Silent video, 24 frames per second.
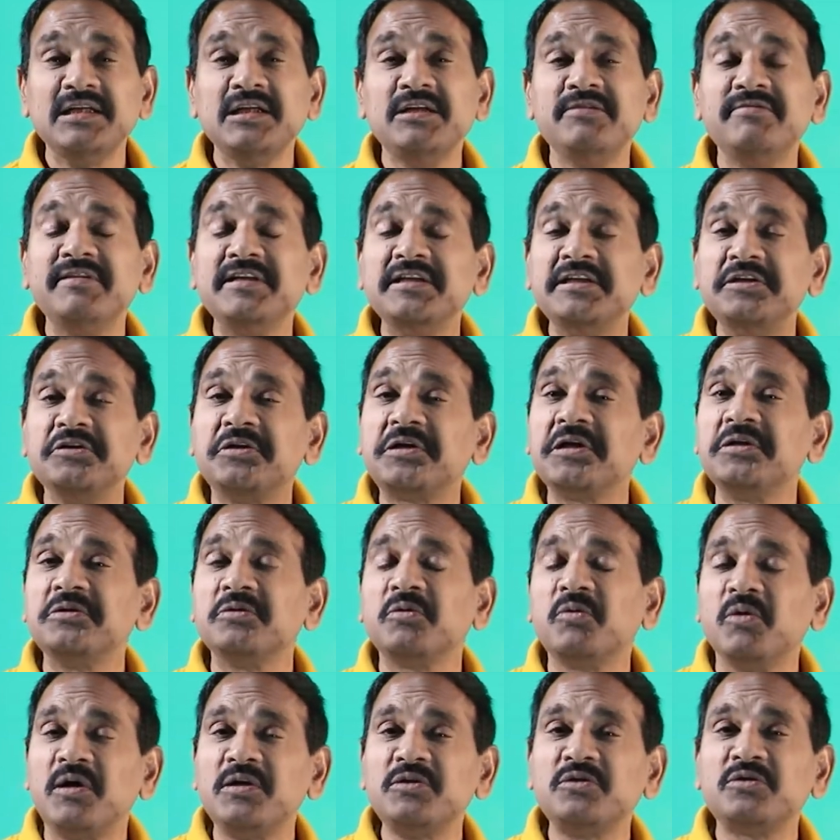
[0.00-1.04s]
even you can
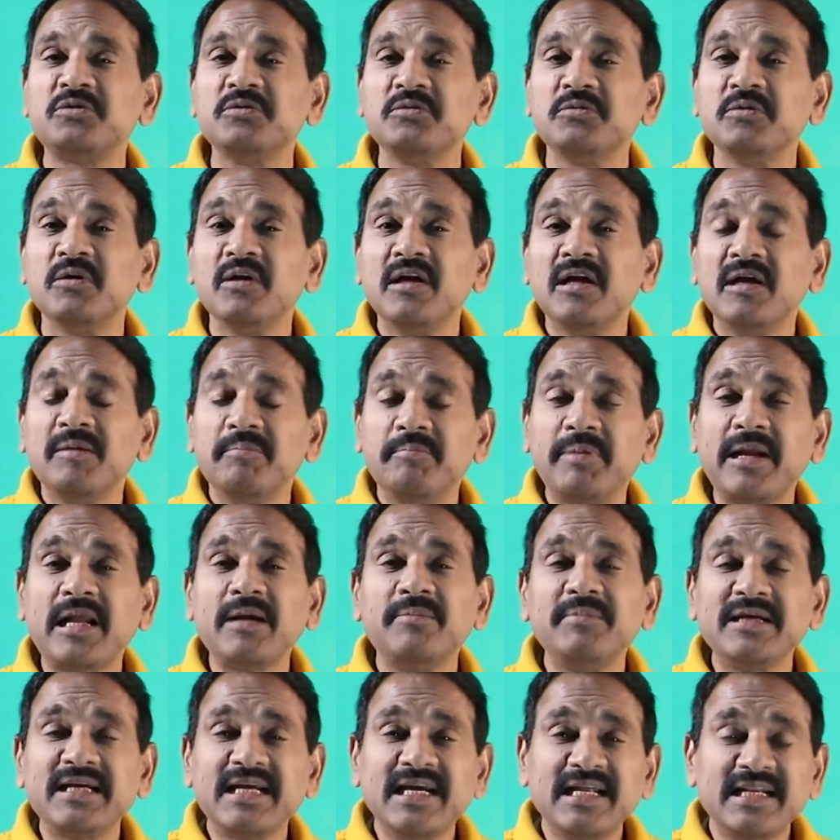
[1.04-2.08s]
go on to
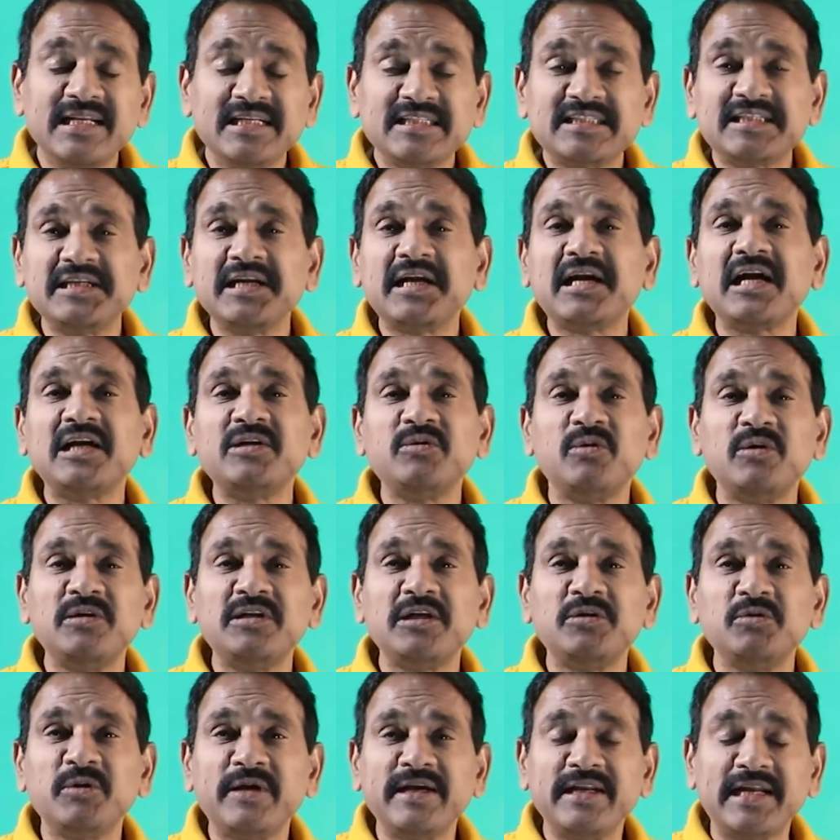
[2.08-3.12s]
become a guinness record
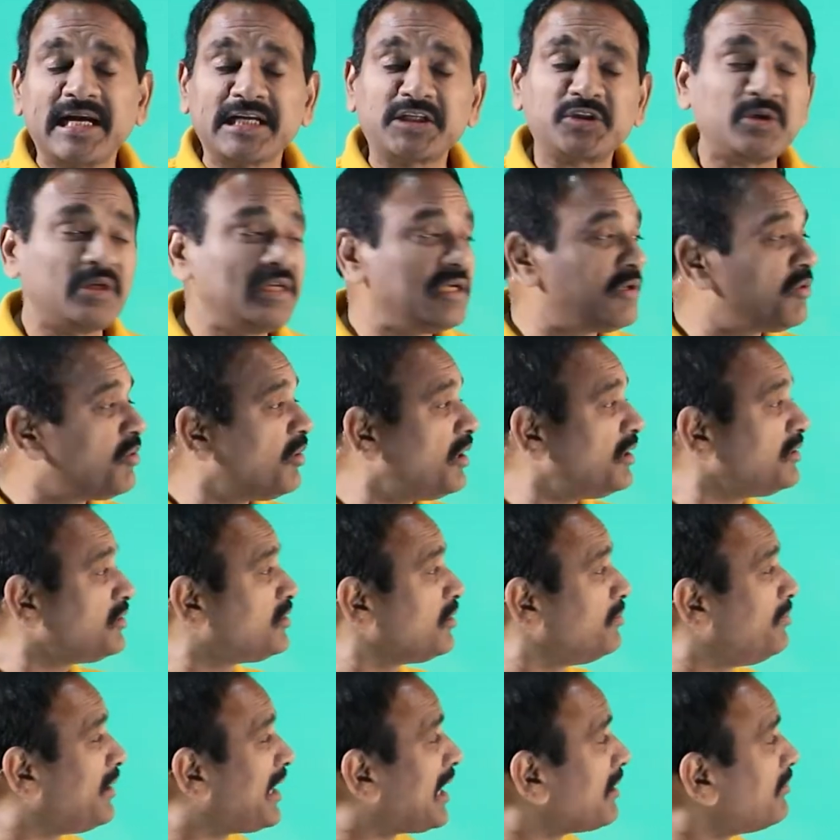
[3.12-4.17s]
holder you can actually go on
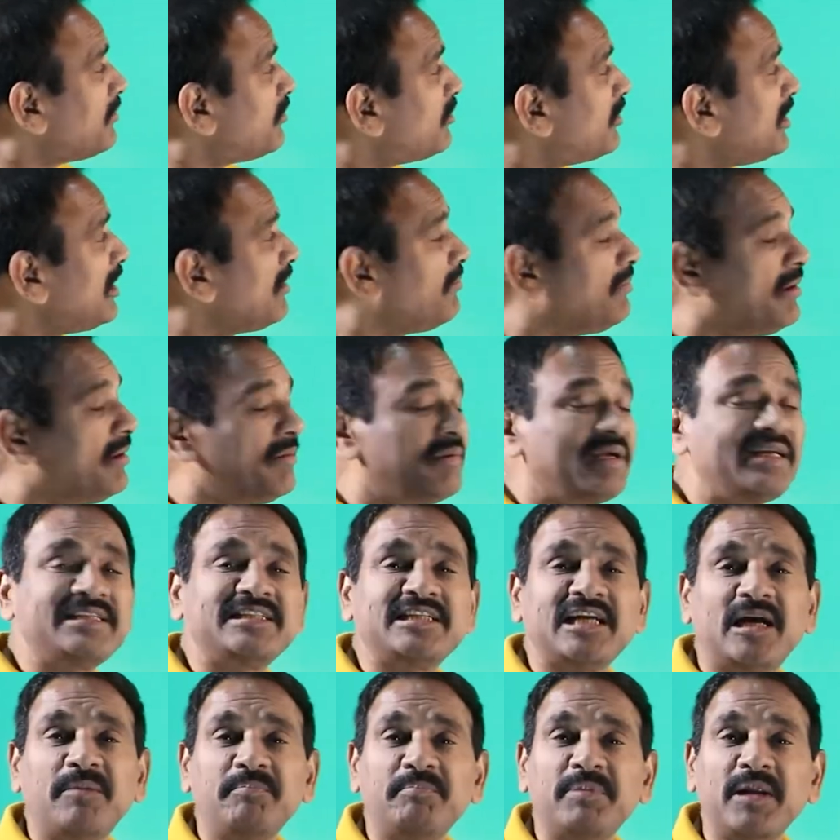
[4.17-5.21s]
to become world memory
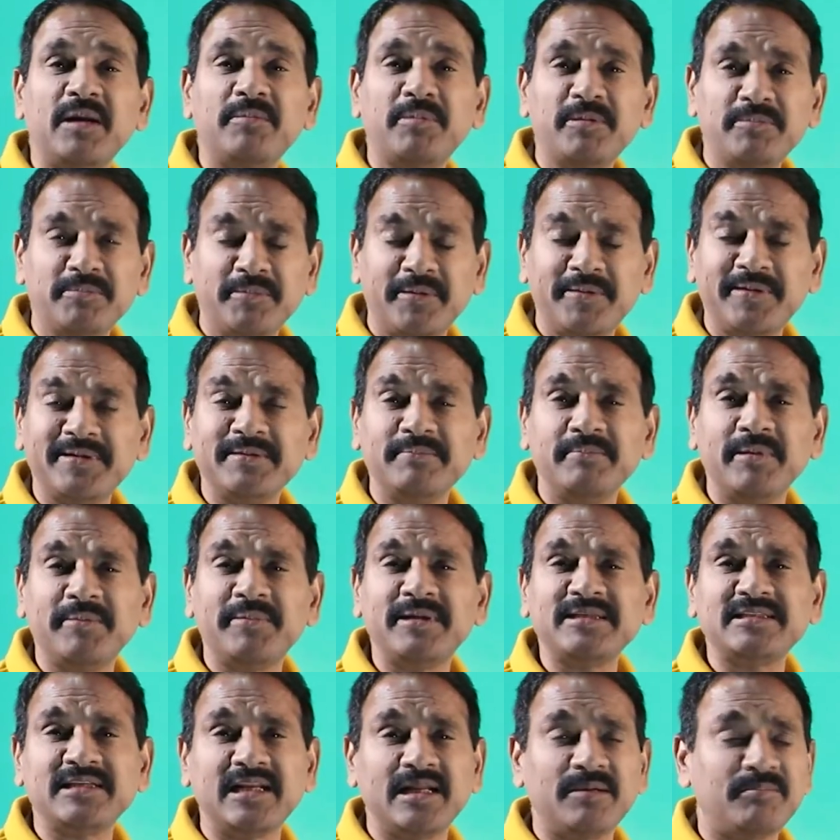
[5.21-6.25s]
champion memory,
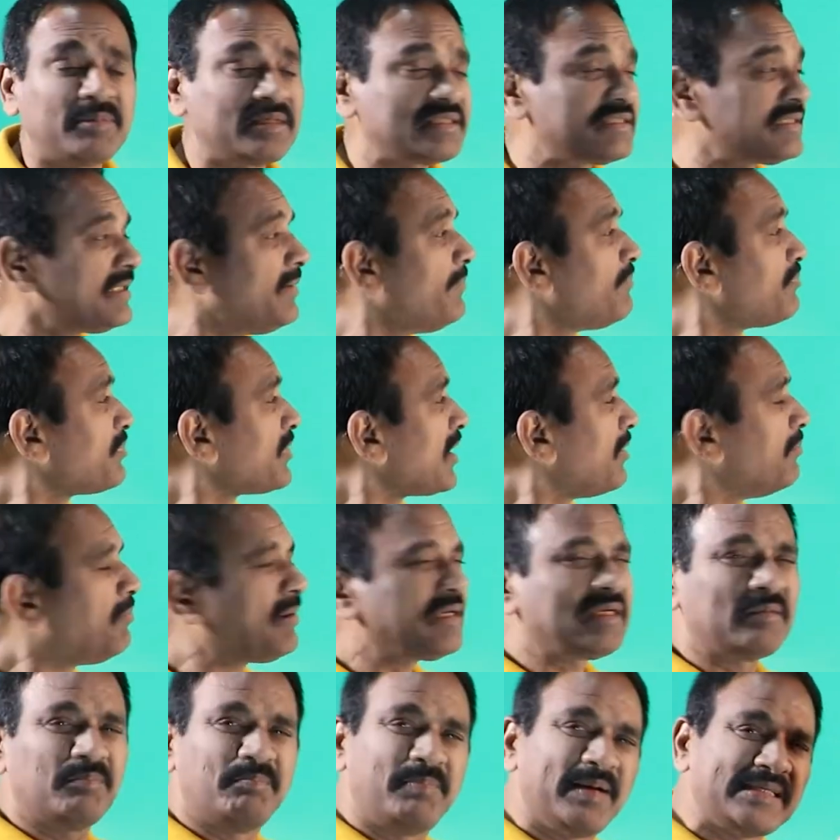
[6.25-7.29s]
memories numbers but
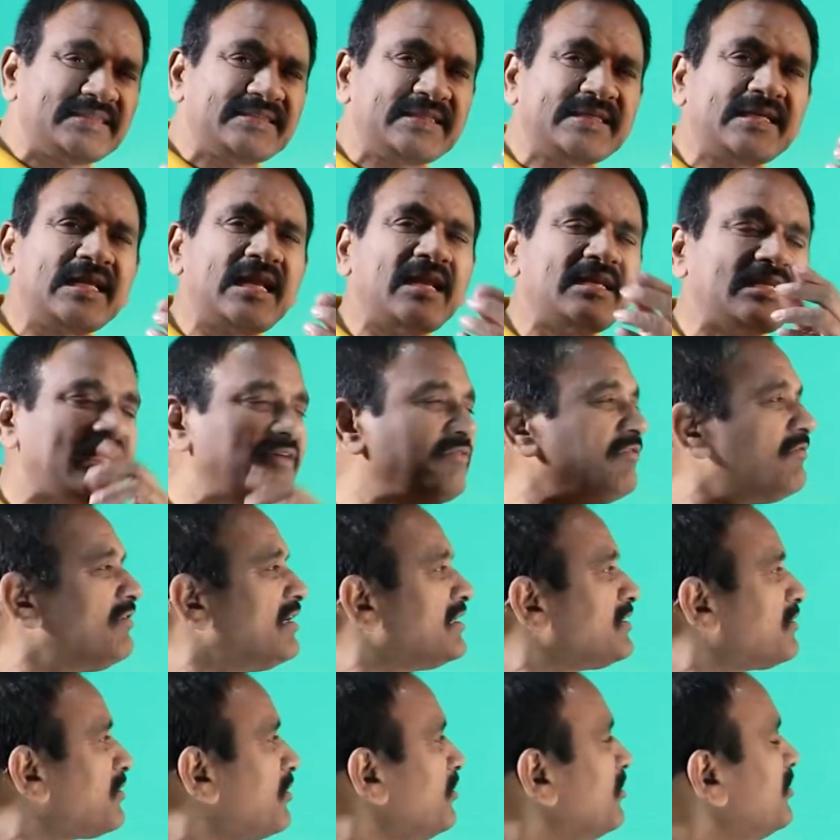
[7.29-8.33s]
basically i'll give you
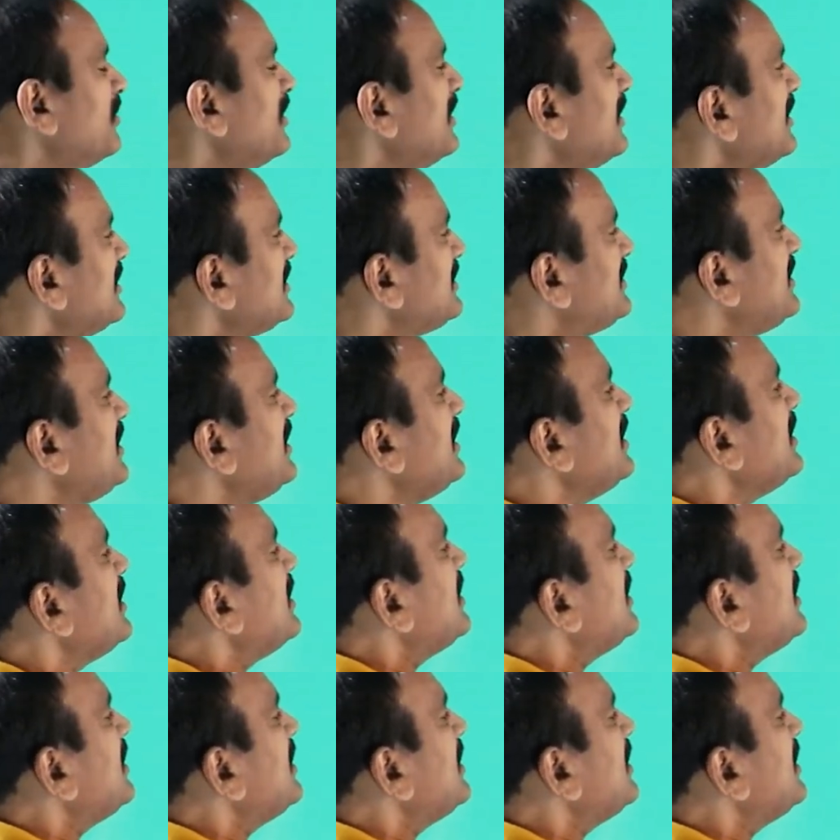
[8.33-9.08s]
one clue see